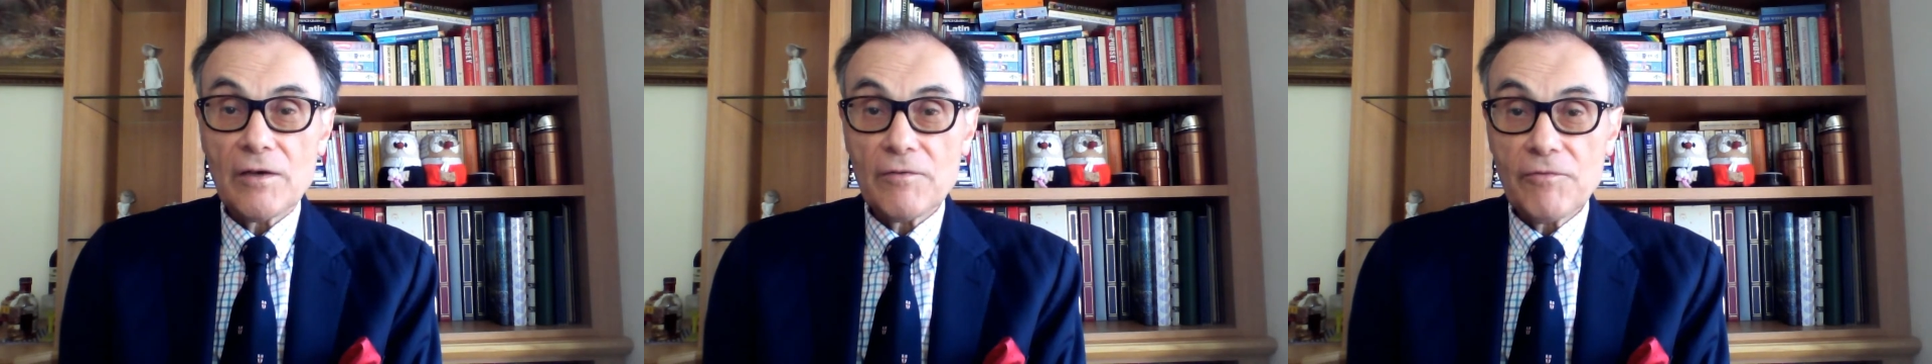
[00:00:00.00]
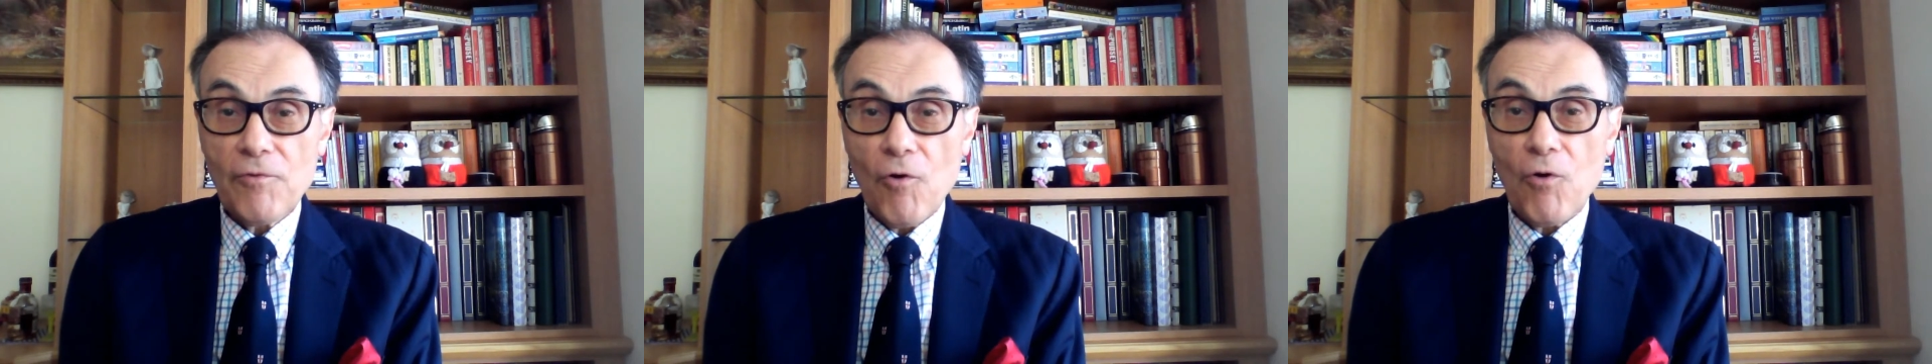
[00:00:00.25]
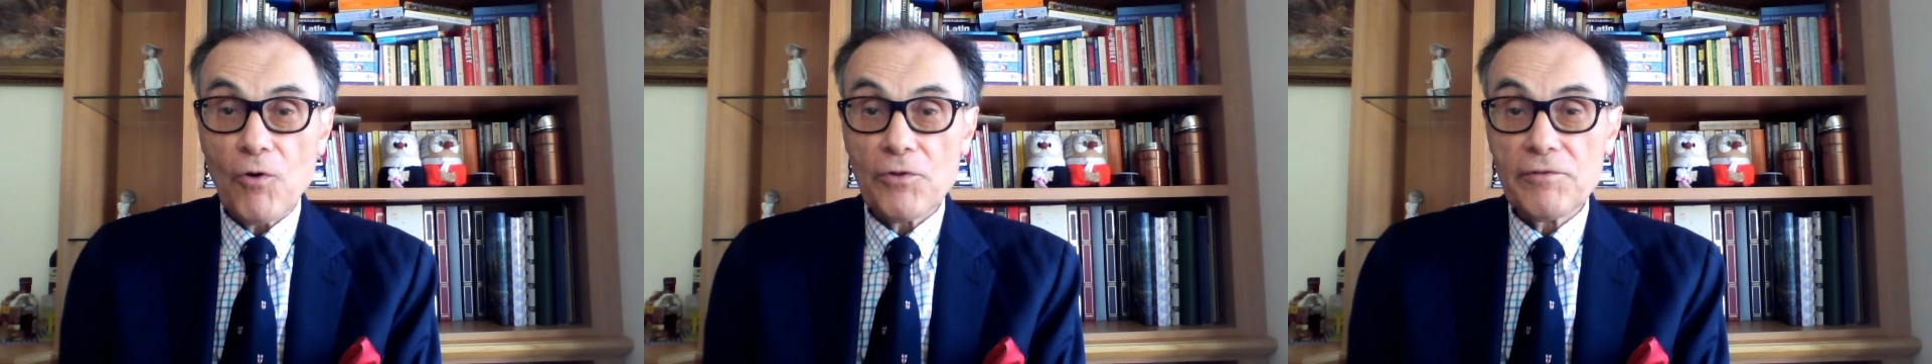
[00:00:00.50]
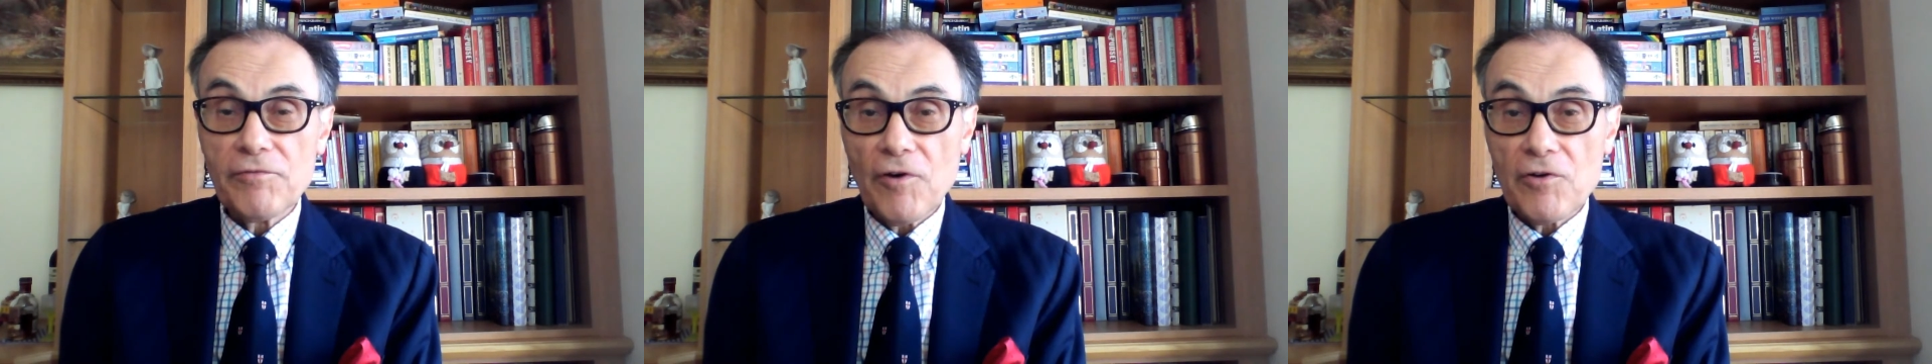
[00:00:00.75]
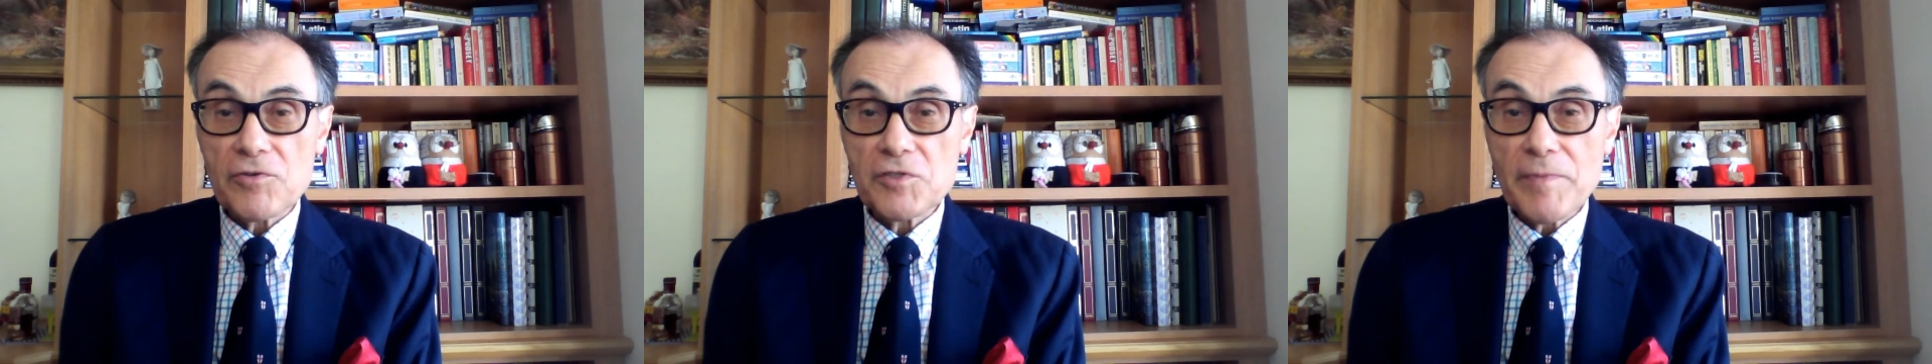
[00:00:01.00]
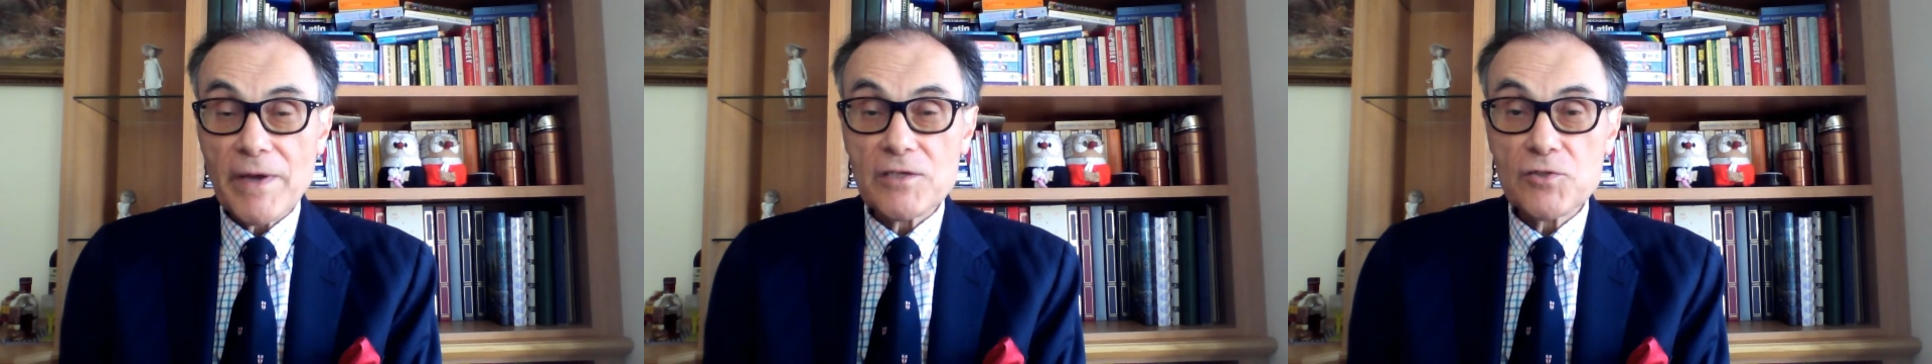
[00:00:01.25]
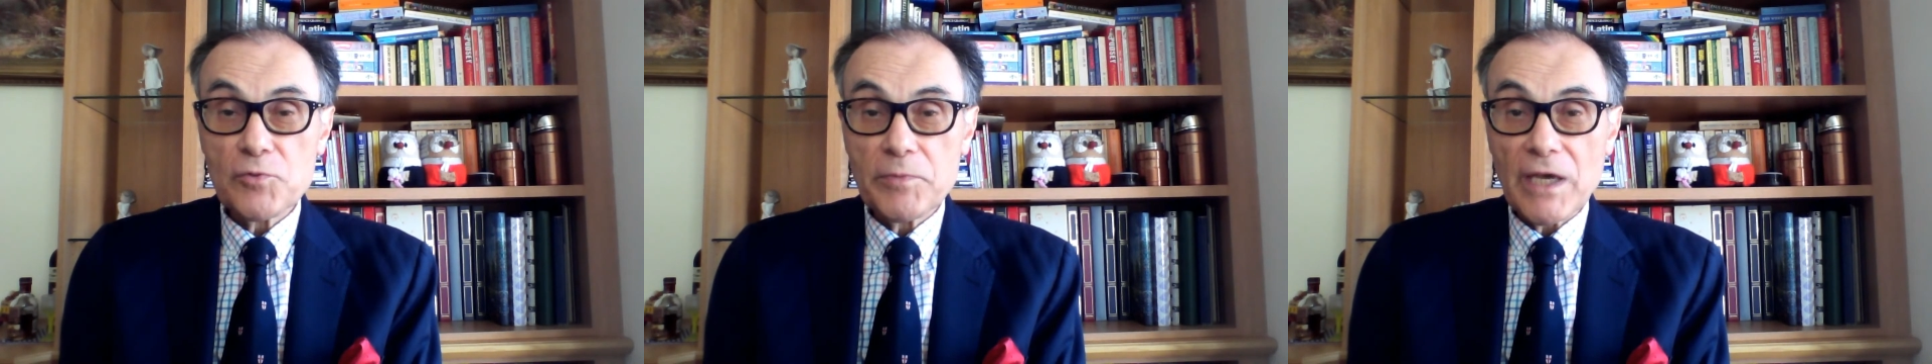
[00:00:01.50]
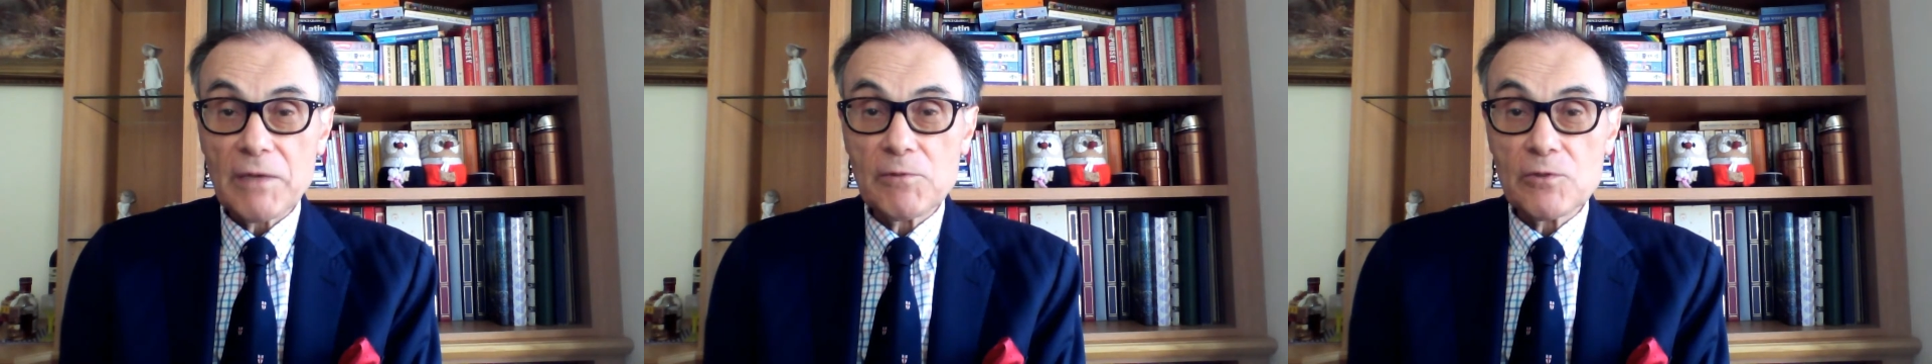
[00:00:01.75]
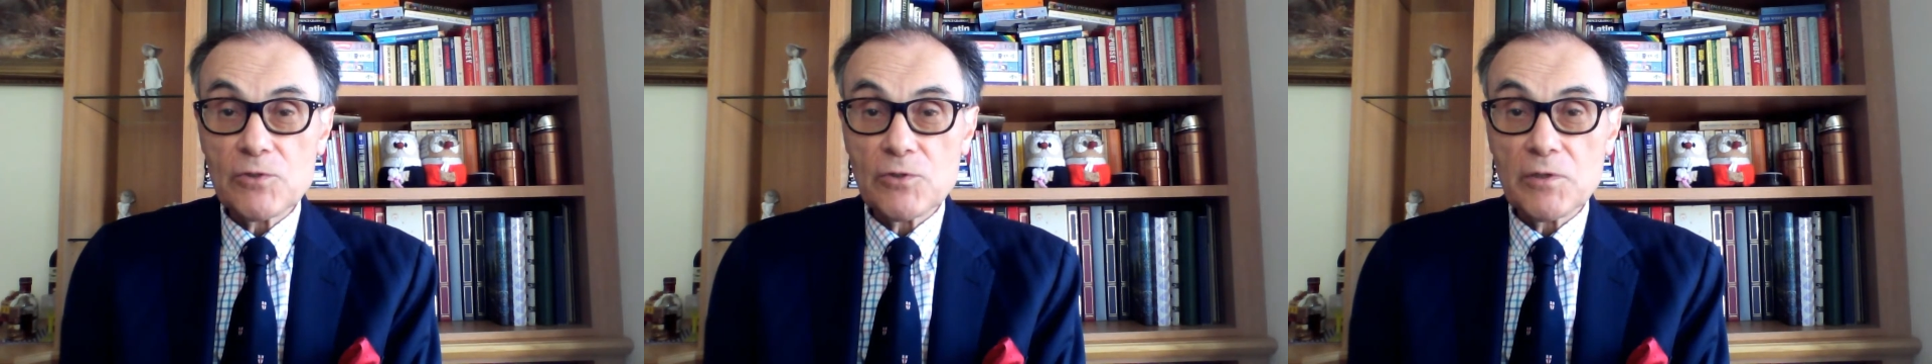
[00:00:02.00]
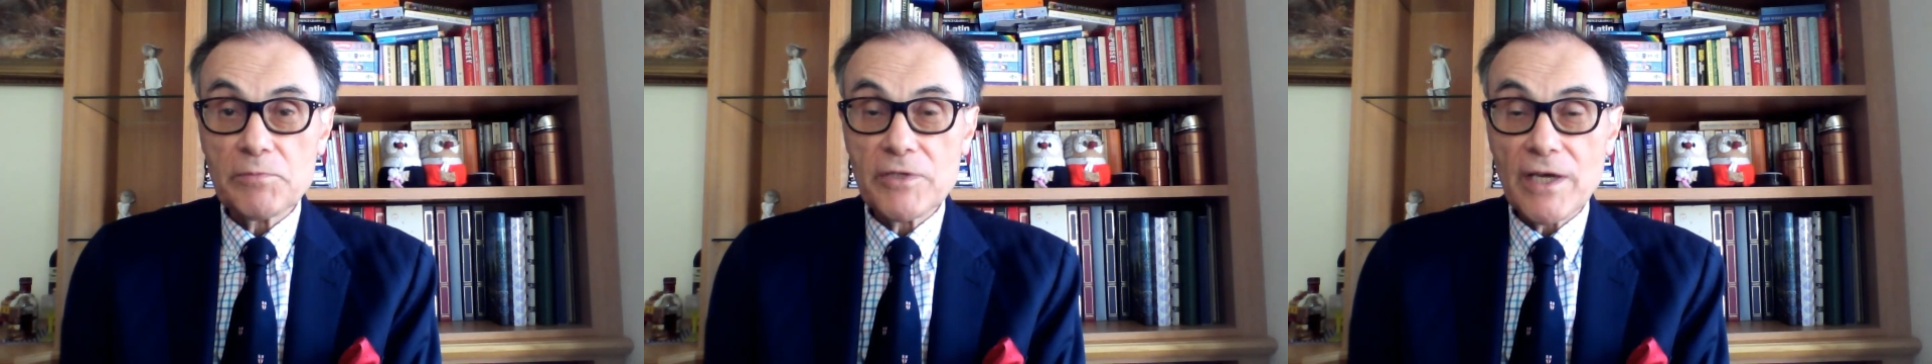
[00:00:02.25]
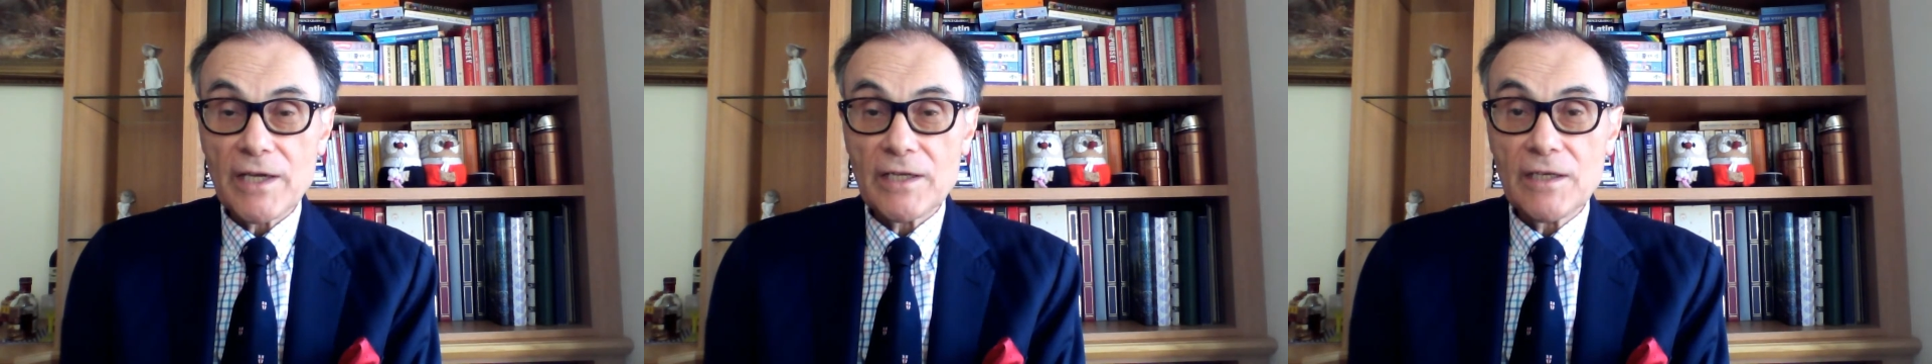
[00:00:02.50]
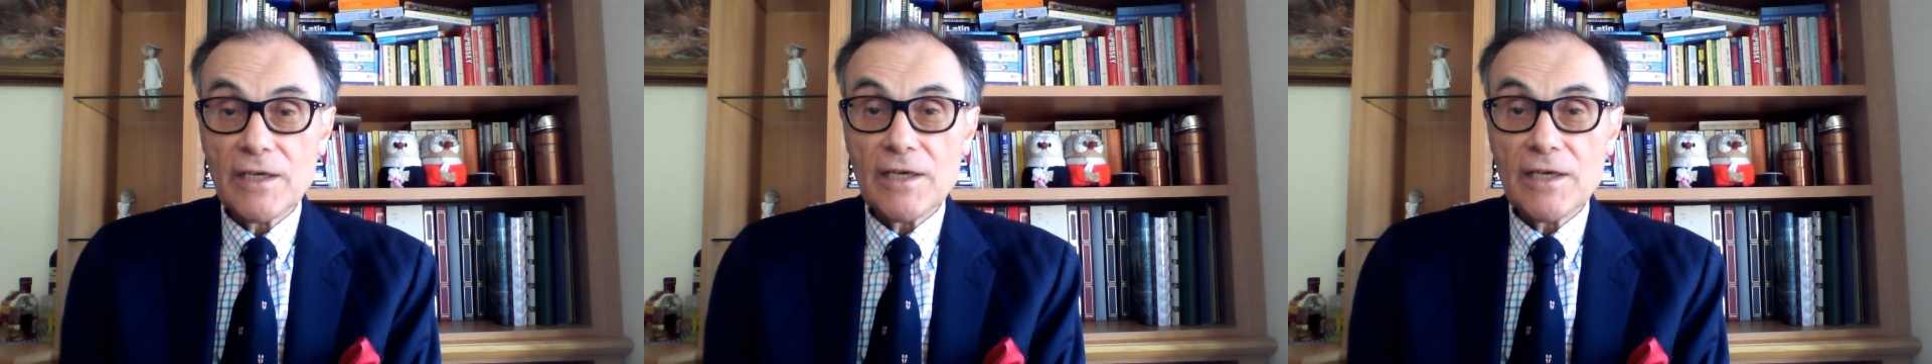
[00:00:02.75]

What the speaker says: for the foreign spouse to be able to obtain